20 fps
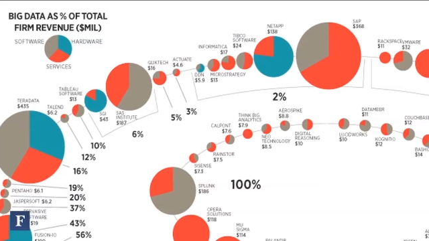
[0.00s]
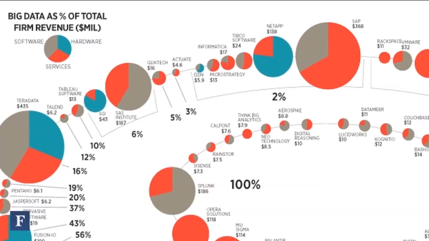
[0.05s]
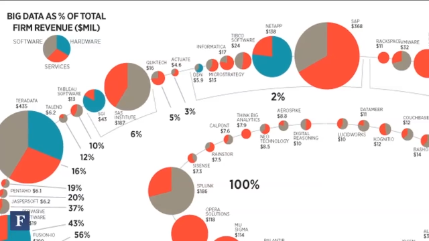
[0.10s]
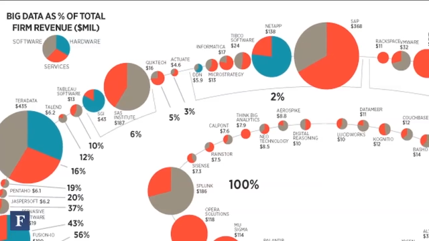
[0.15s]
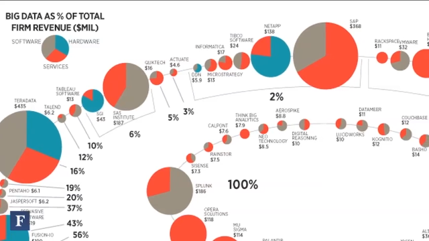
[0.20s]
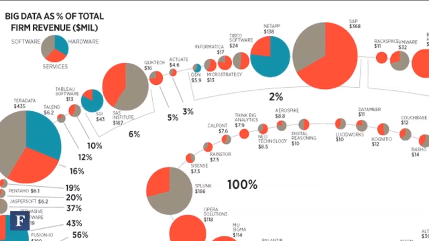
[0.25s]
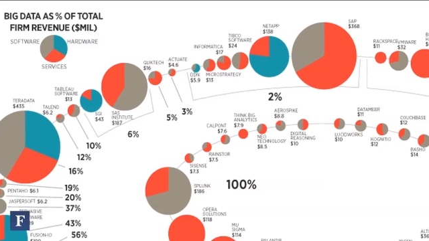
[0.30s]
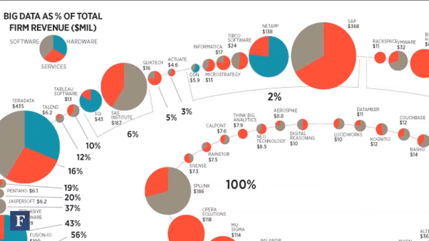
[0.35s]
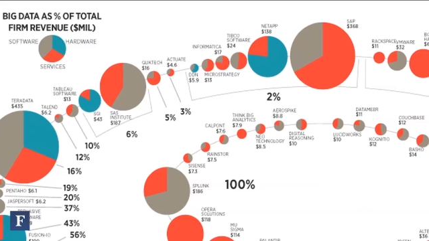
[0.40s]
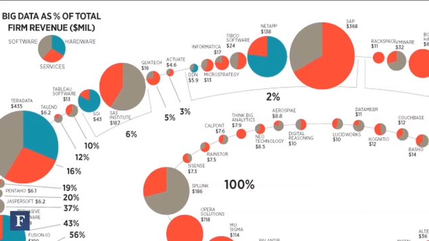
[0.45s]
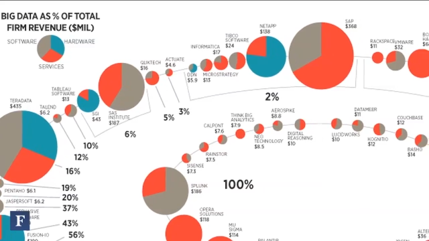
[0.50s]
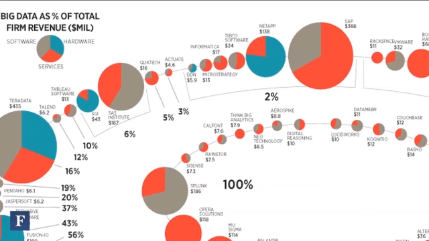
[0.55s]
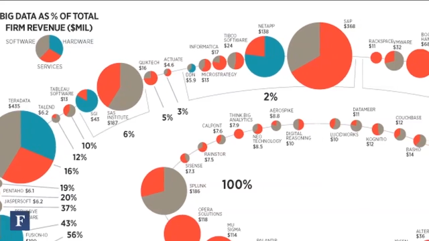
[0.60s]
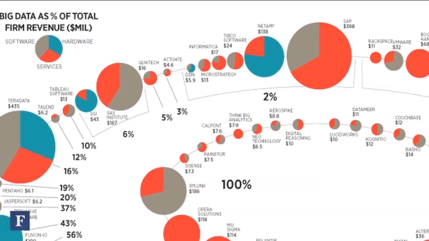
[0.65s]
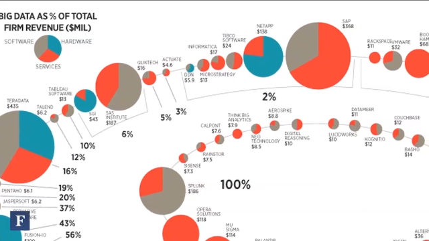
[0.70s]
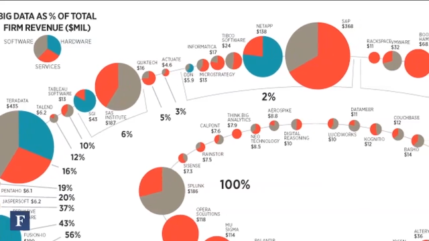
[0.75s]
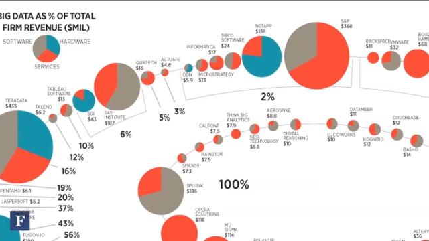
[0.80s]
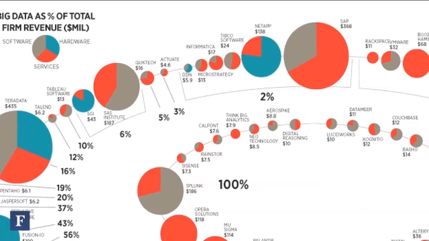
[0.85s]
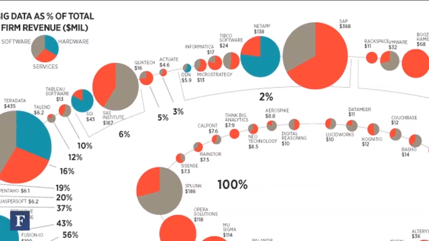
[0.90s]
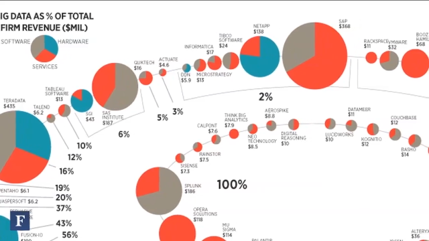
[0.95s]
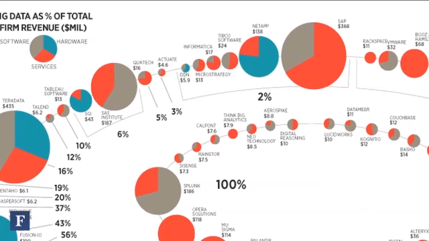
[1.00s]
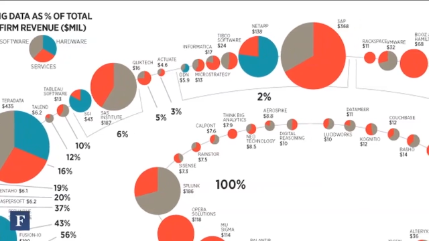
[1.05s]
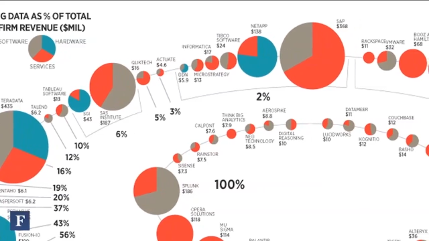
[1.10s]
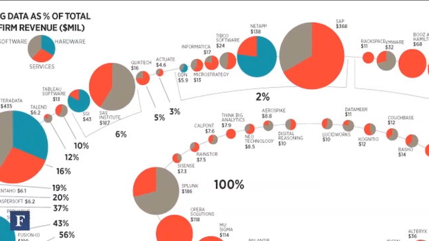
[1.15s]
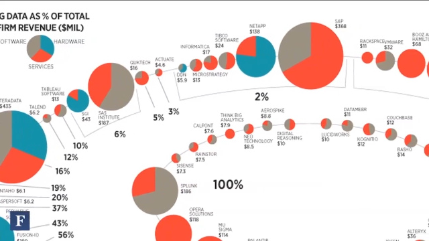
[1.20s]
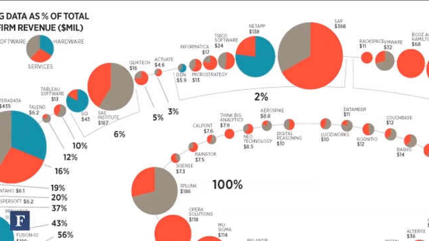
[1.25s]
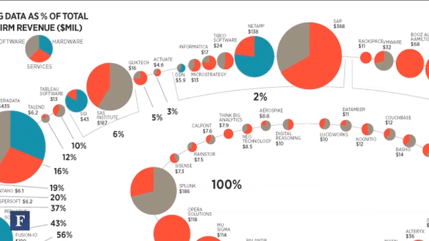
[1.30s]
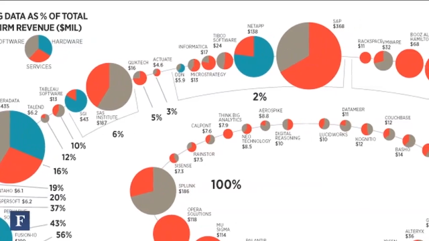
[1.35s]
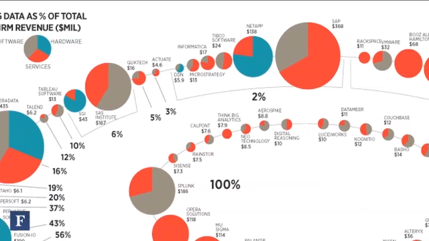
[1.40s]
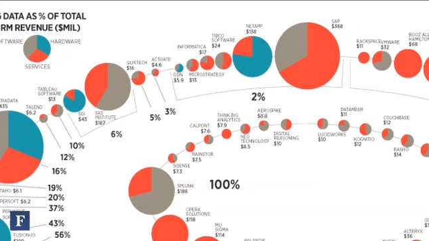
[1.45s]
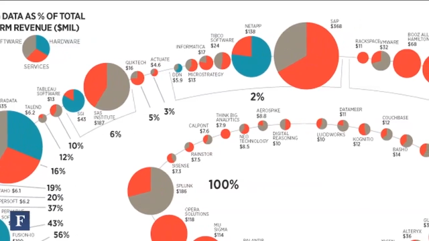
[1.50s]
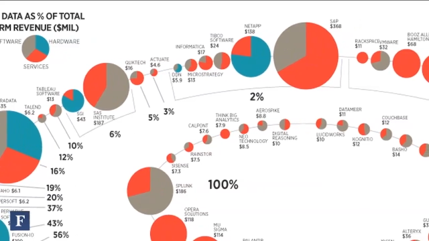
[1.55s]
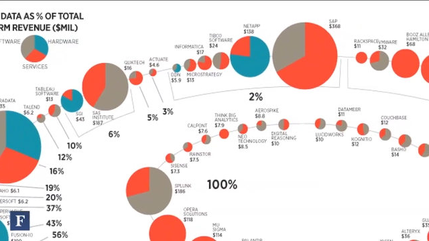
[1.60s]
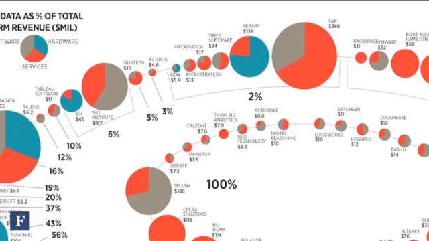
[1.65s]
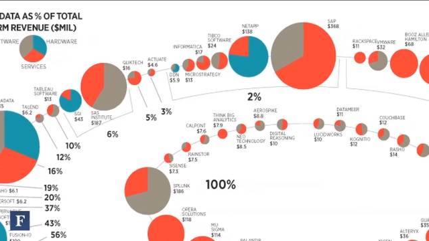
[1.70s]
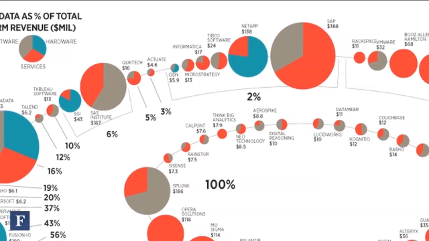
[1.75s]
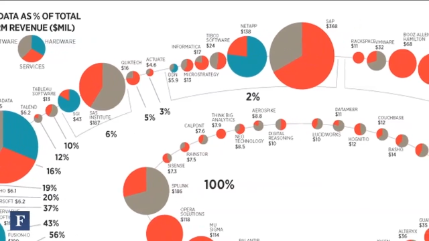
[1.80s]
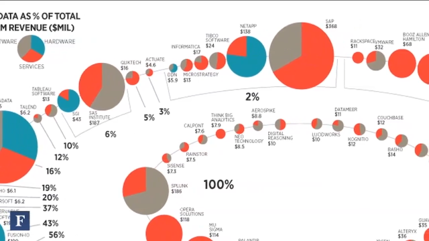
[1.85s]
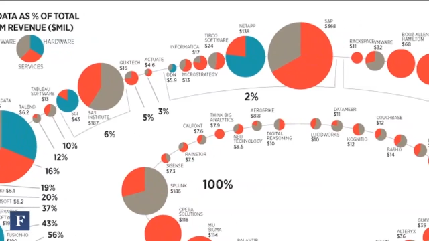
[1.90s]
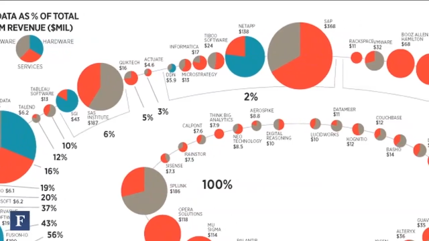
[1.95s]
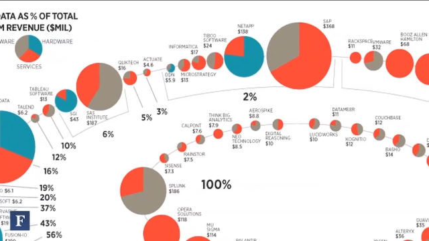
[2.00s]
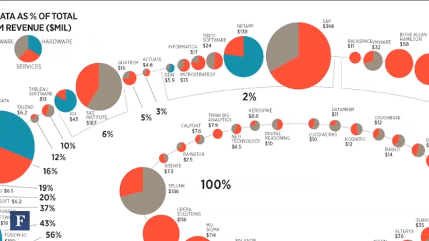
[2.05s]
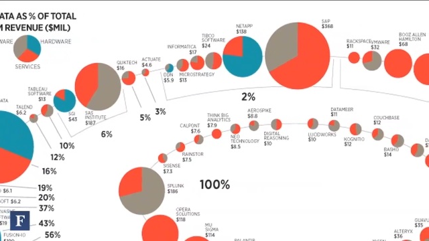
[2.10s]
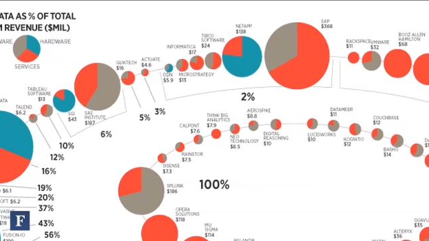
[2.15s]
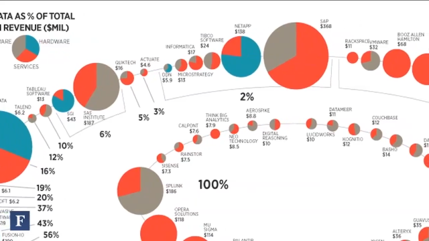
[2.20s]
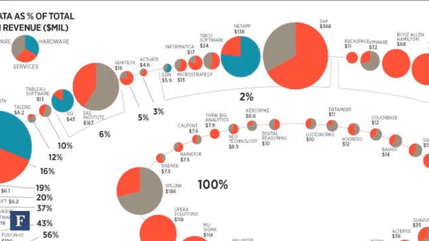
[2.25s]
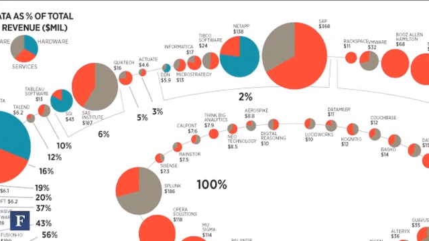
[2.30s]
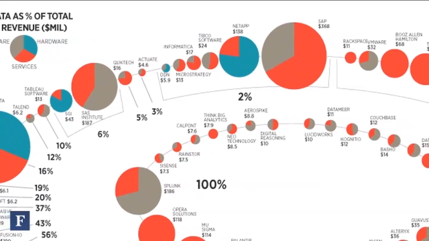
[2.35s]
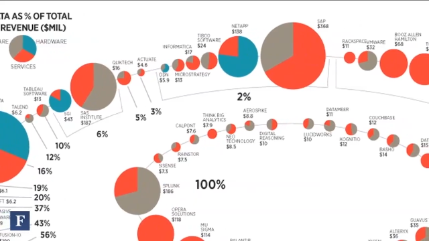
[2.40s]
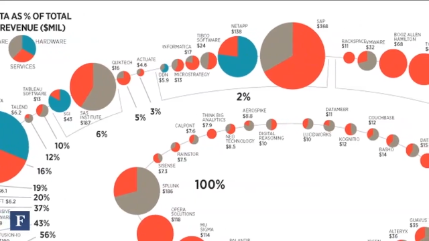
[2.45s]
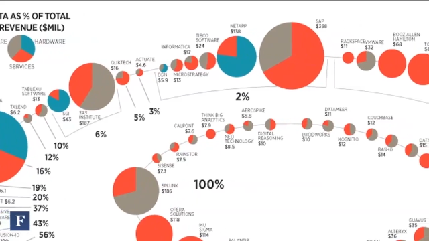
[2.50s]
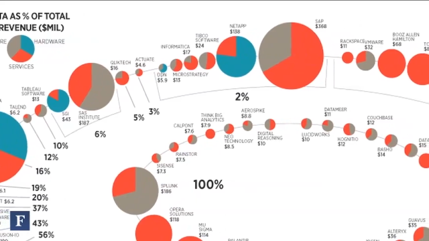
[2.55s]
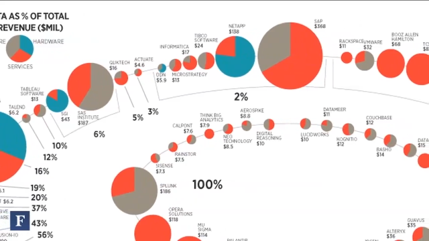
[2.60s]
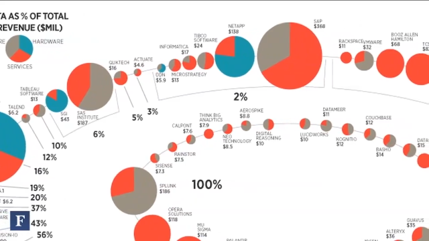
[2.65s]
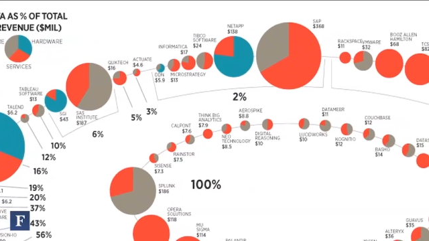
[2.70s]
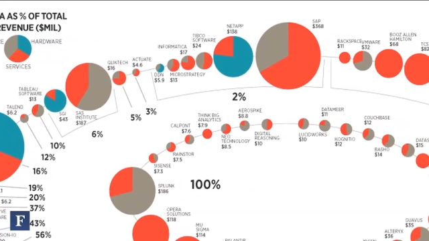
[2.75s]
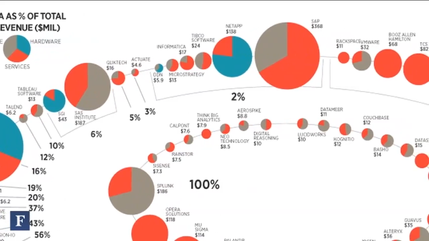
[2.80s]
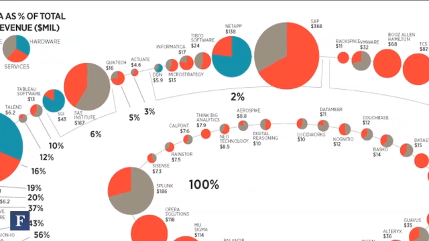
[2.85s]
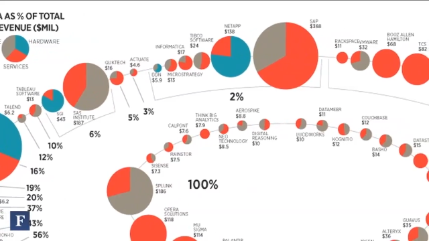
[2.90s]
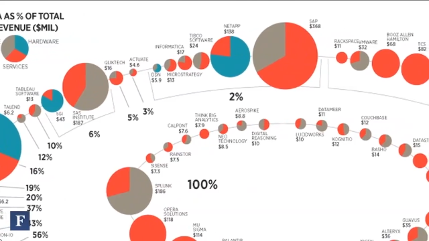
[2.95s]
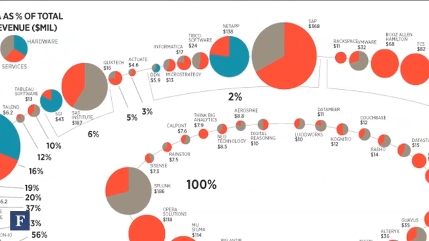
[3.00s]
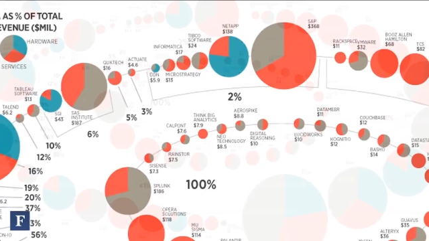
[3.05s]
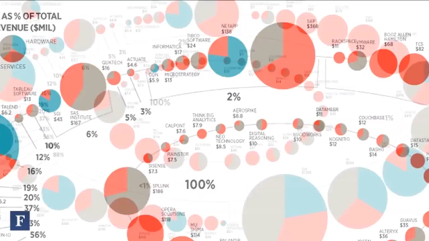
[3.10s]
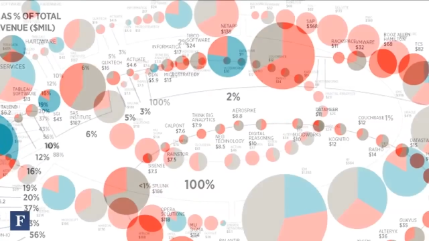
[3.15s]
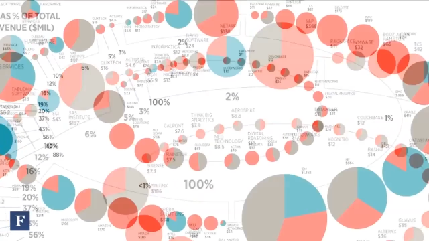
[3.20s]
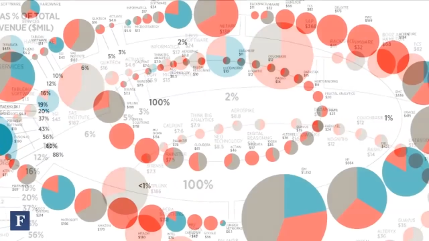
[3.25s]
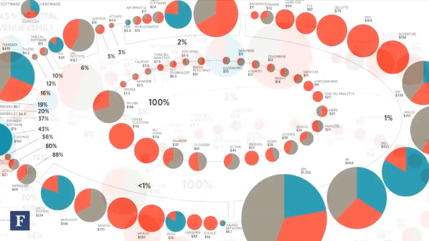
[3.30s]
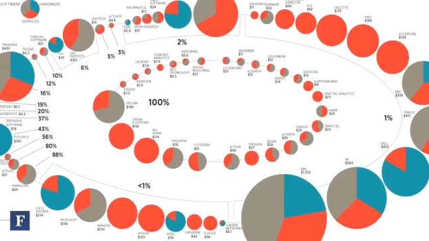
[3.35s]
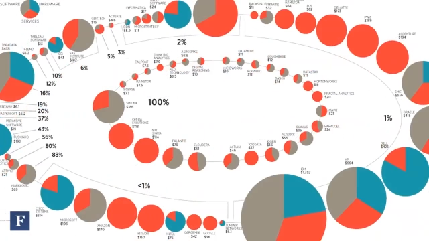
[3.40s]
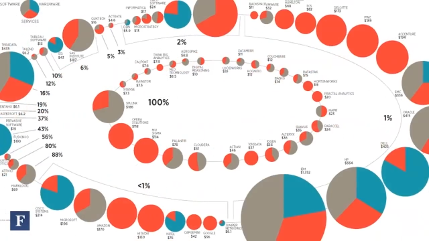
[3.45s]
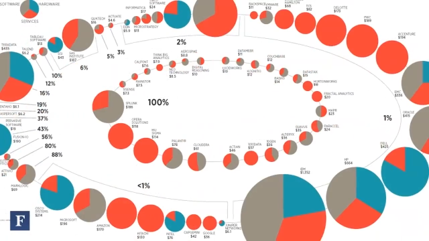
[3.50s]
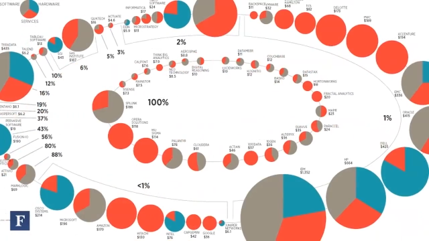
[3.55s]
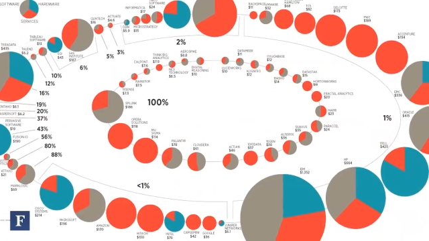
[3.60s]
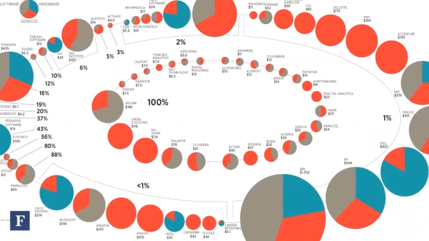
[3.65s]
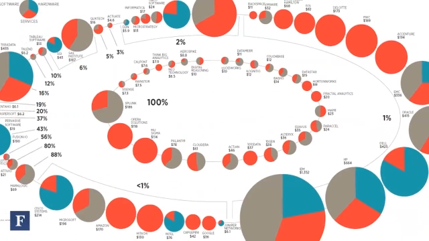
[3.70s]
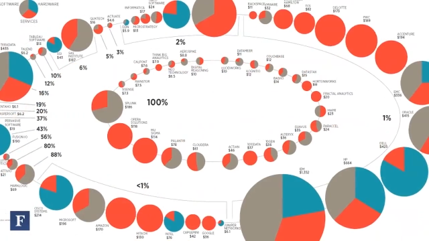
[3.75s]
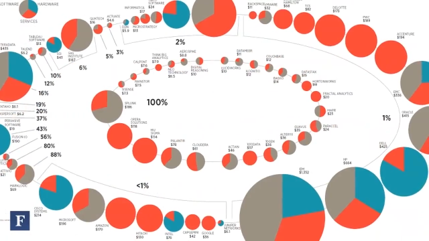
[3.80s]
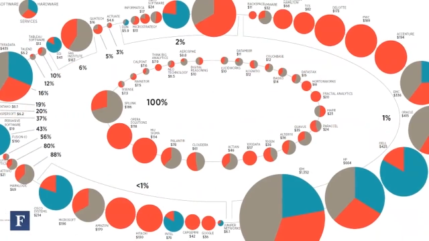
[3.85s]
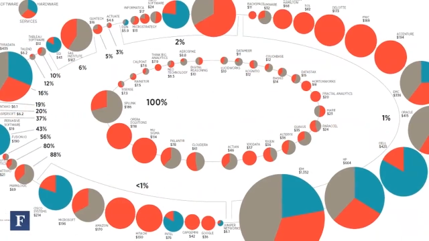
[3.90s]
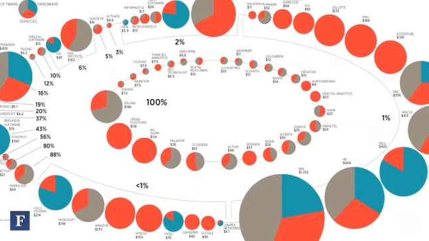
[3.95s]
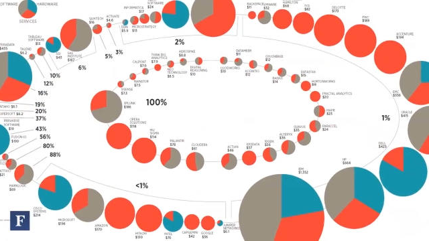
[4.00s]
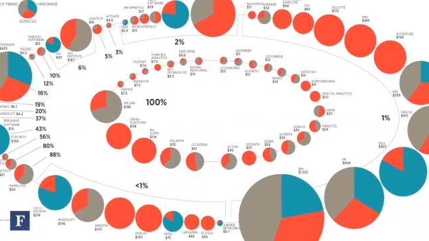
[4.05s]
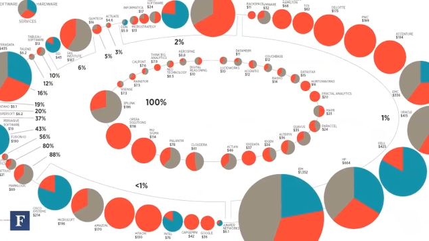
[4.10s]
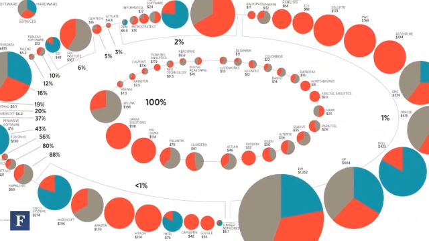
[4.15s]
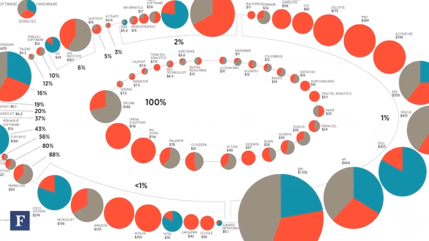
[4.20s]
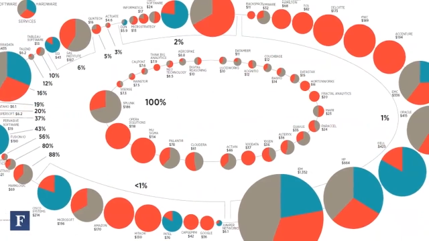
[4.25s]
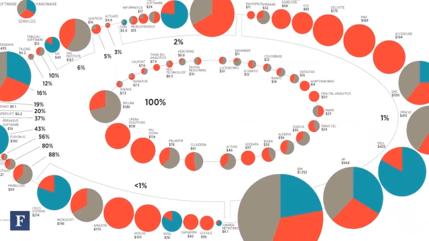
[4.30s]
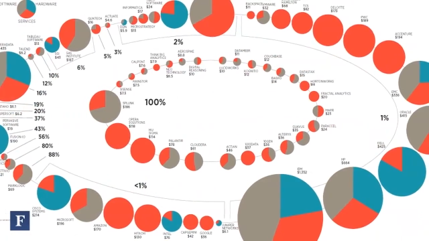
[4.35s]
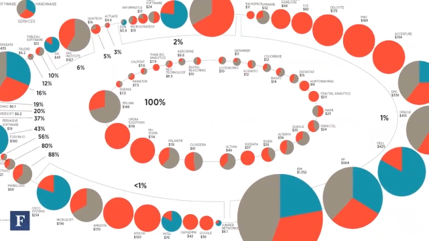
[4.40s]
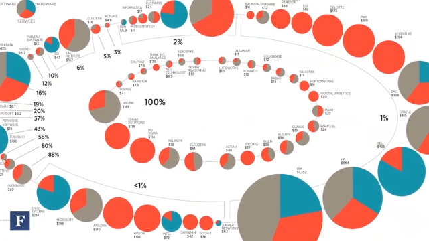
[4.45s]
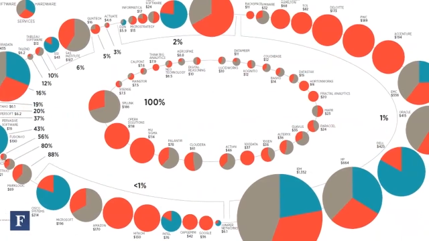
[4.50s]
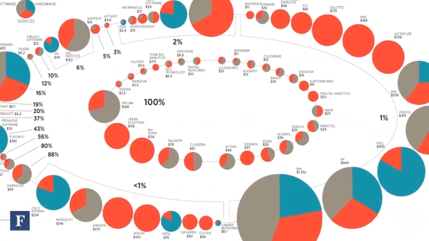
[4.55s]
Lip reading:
(no speaker visible)